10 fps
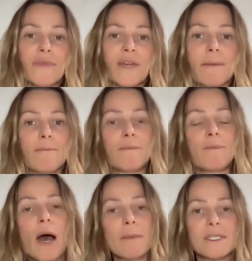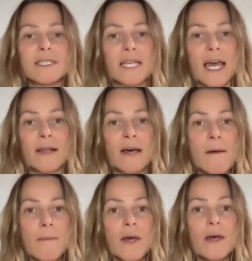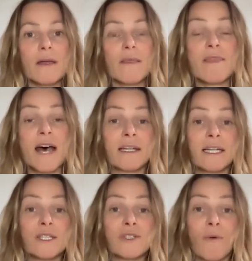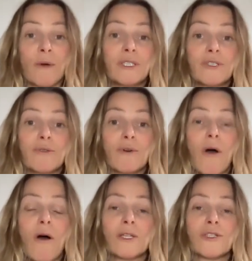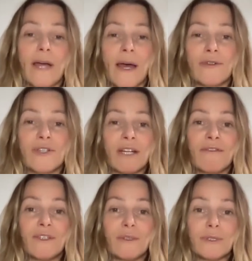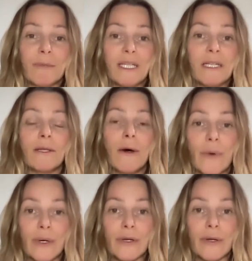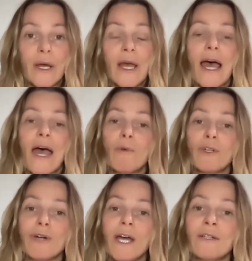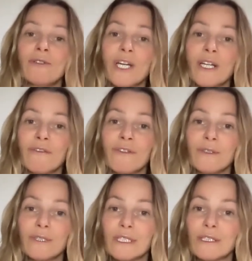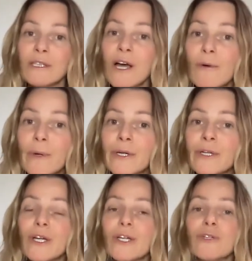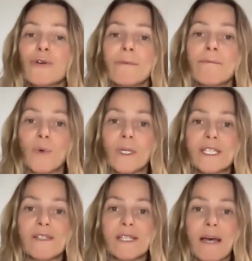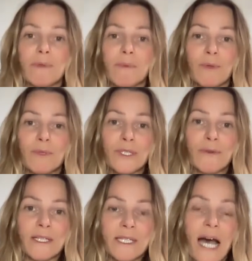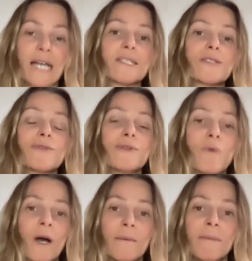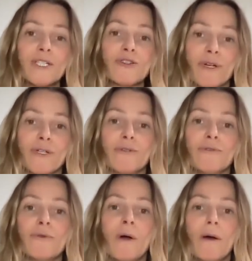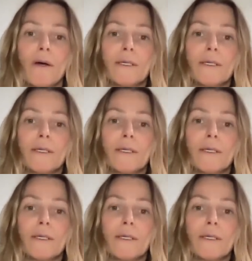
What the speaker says: that pops its head up, that is going to cause your energetic field to be lowered. And when your energetic field is lowered, you're more susceptible to attacks. So you want to make sure you